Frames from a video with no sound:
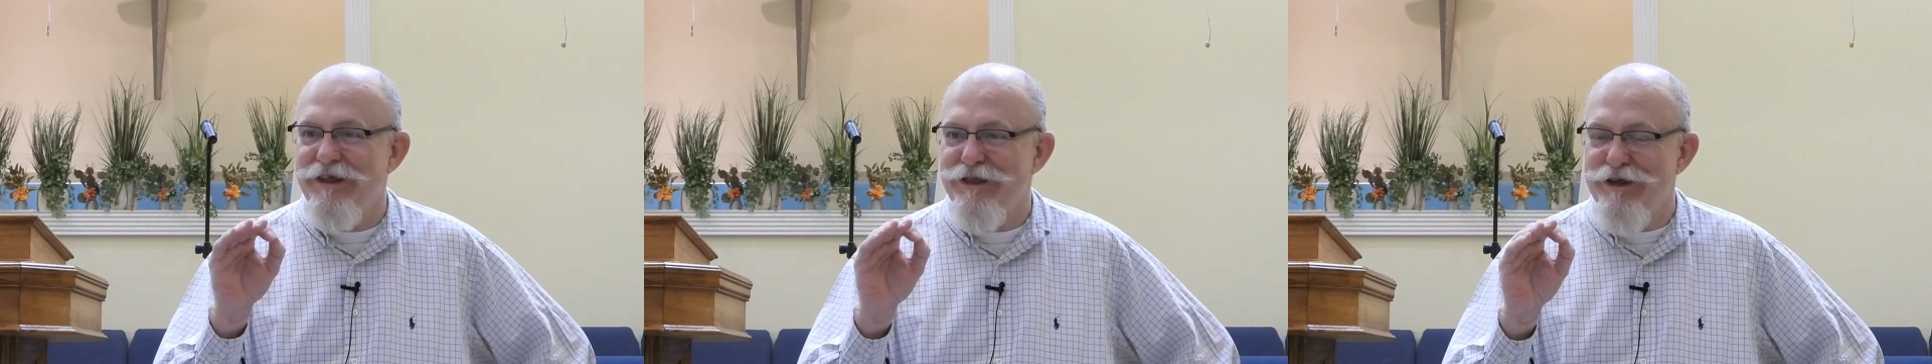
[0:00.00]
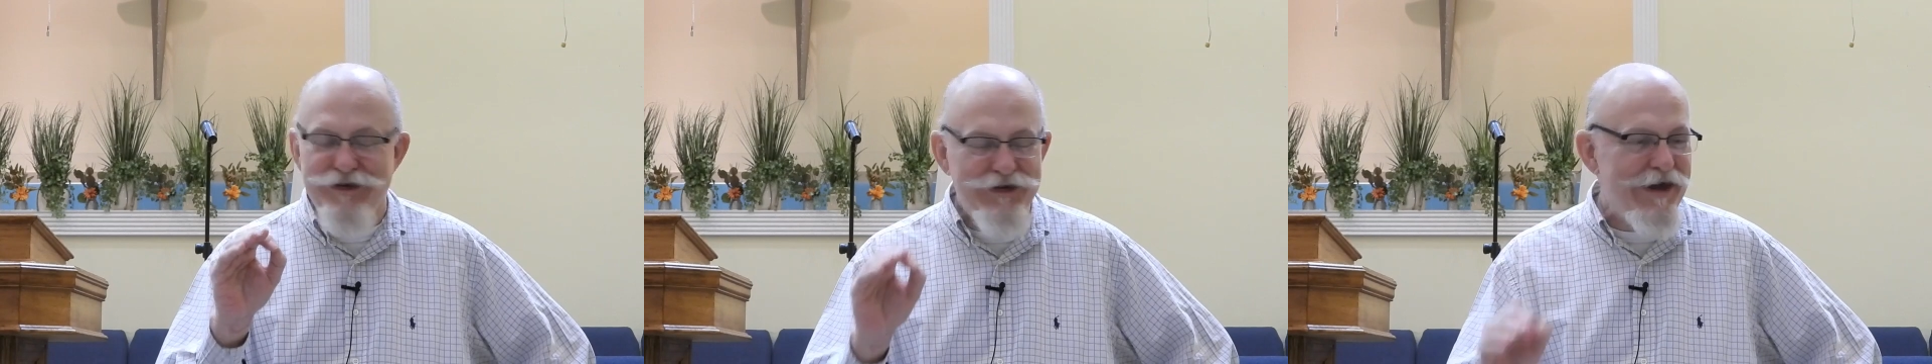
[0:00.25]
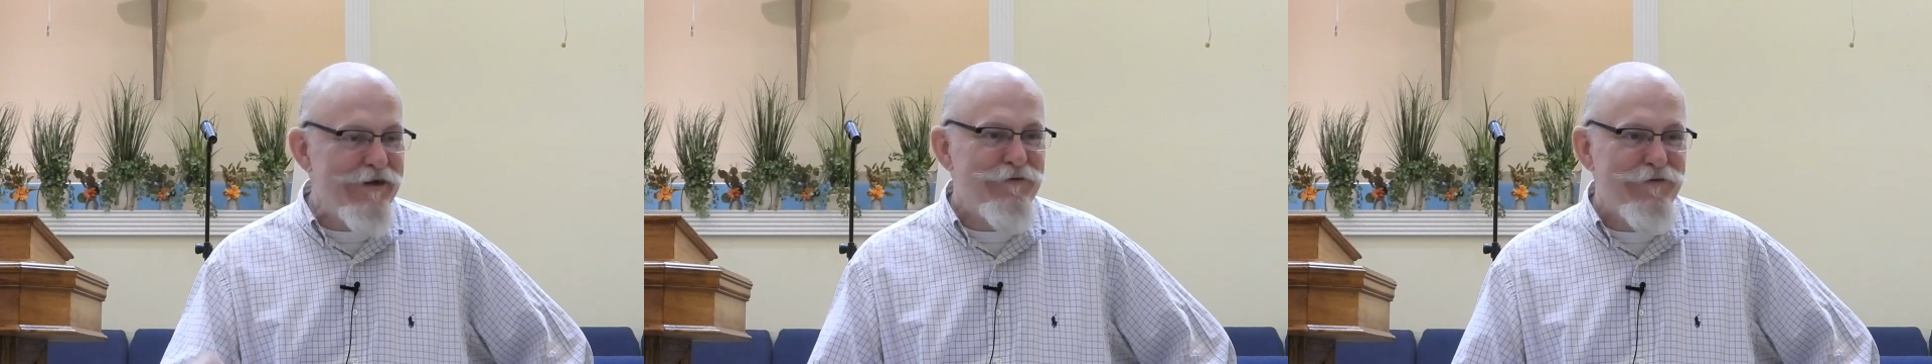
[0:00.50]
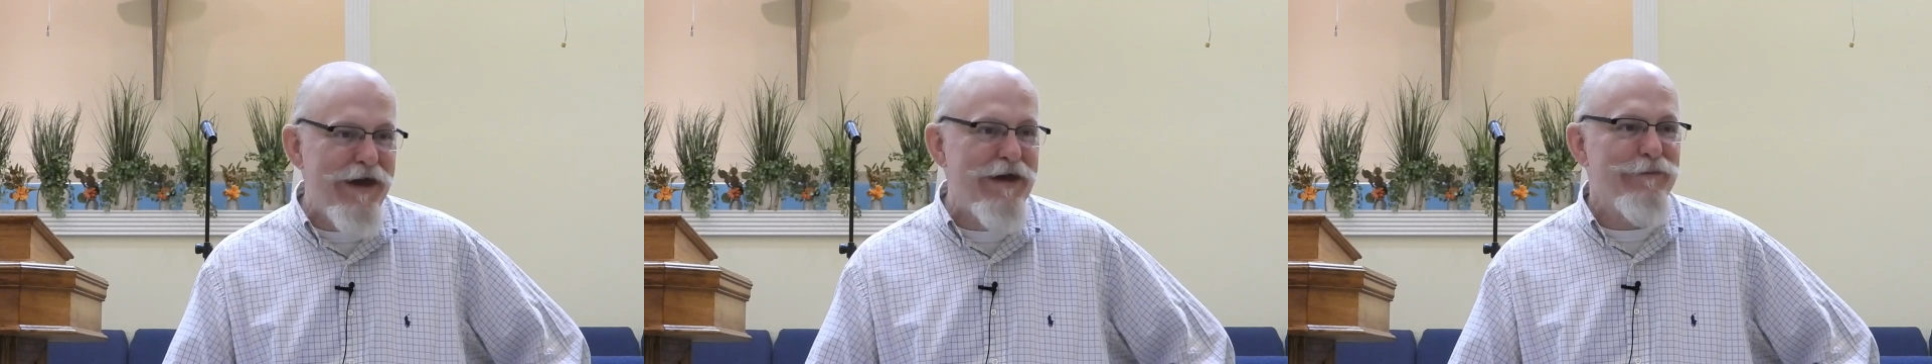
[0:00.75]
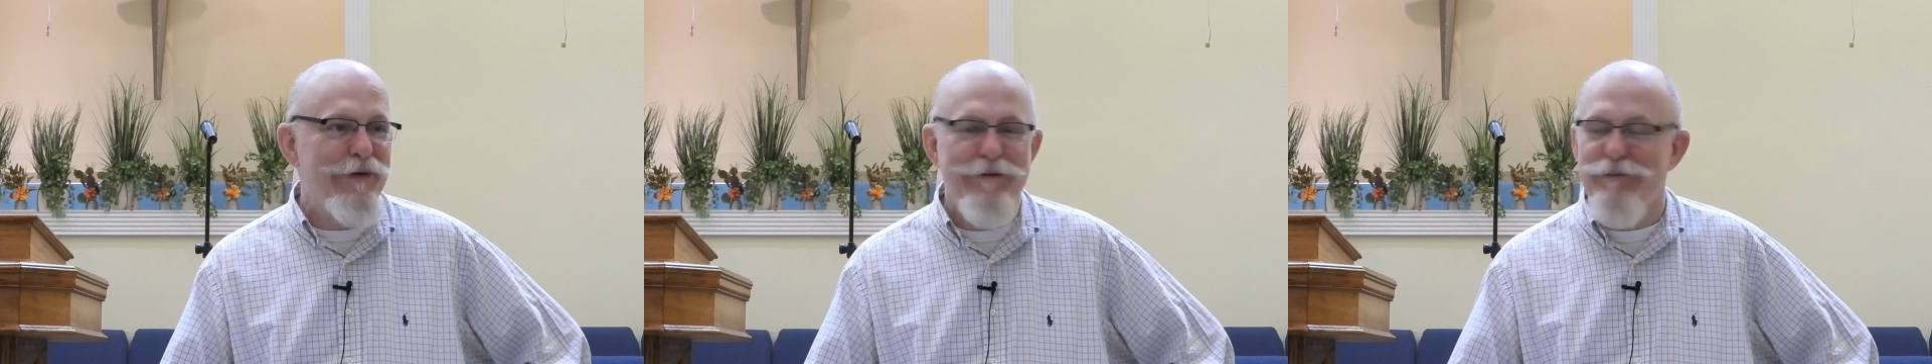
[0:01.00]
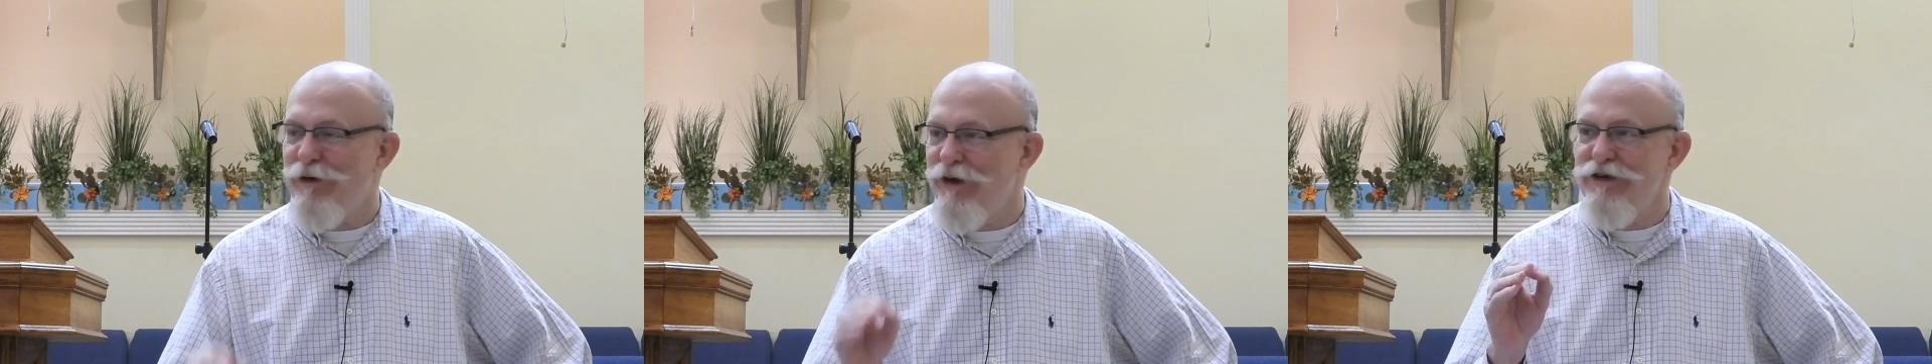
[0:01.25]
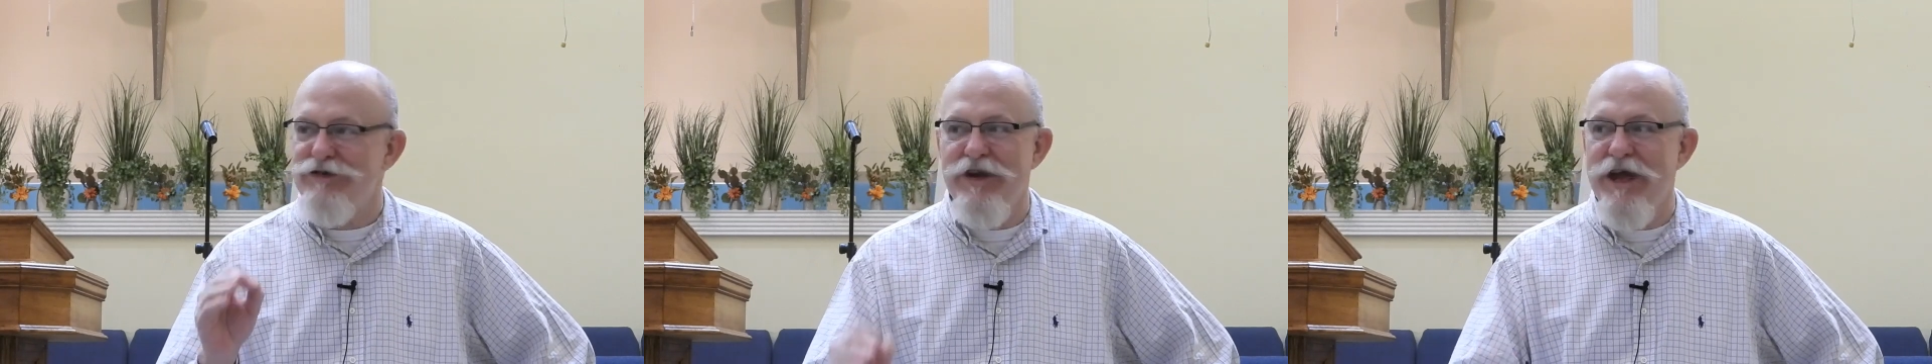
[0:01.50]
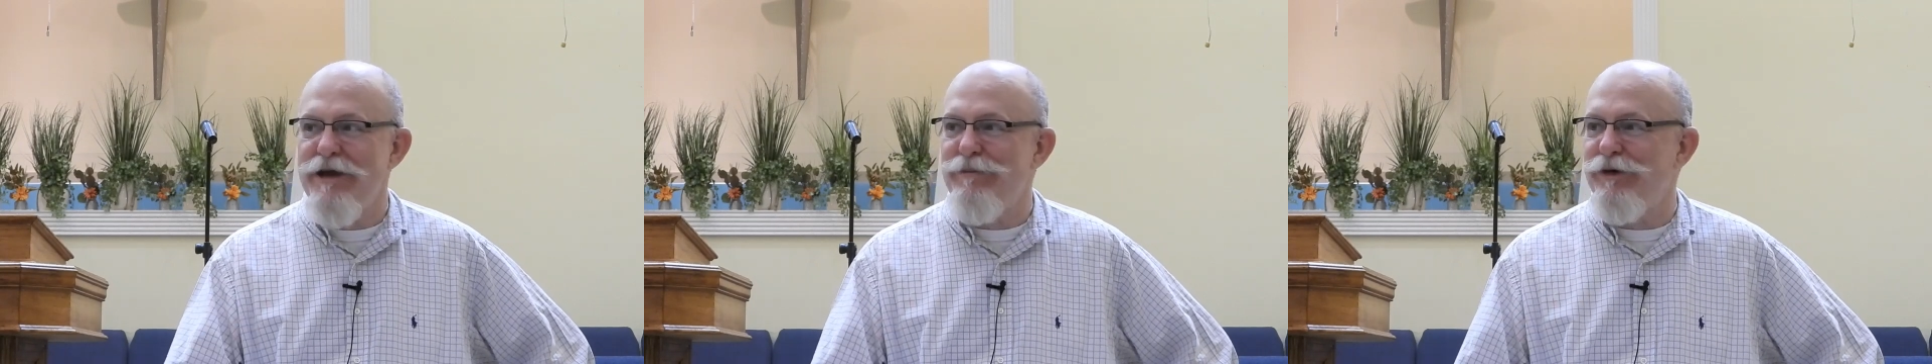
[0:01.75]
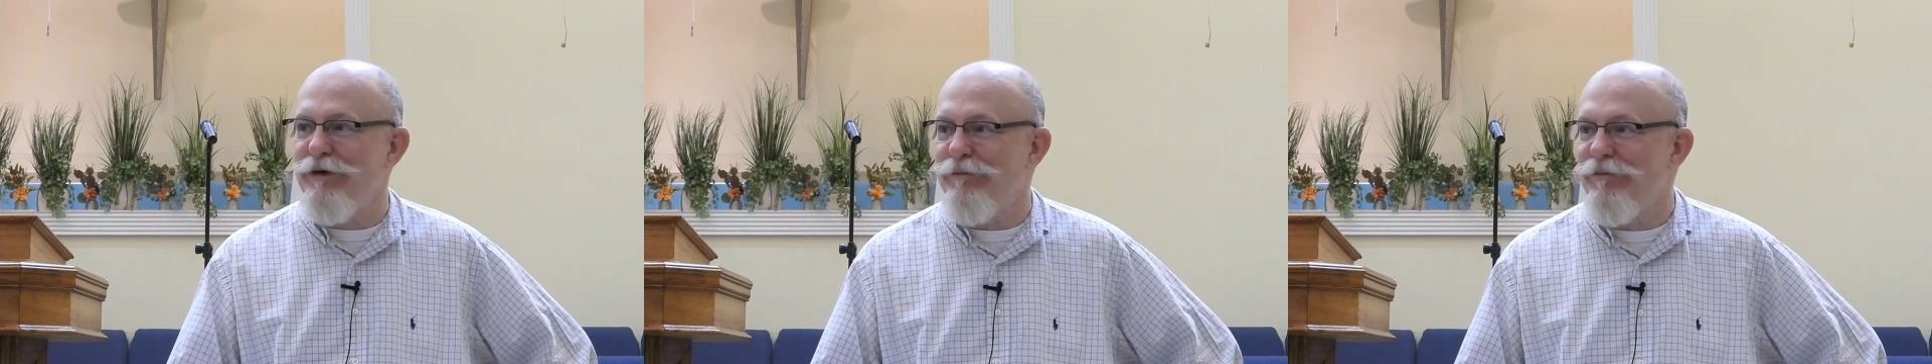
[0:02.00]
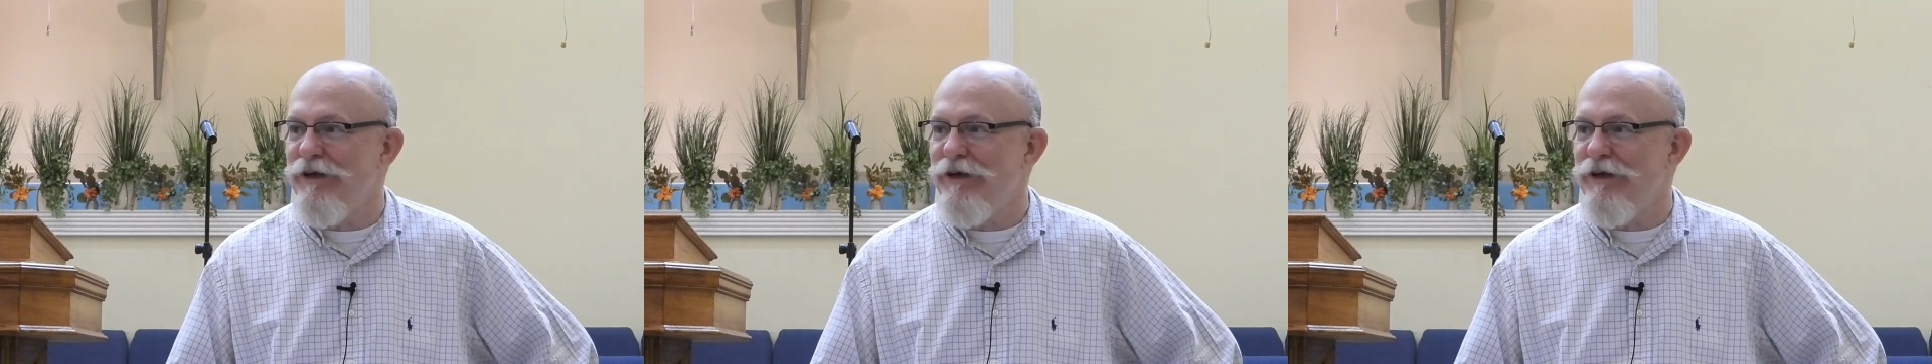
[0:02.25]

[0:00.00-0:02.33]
This ain't fake, people. He's naming them.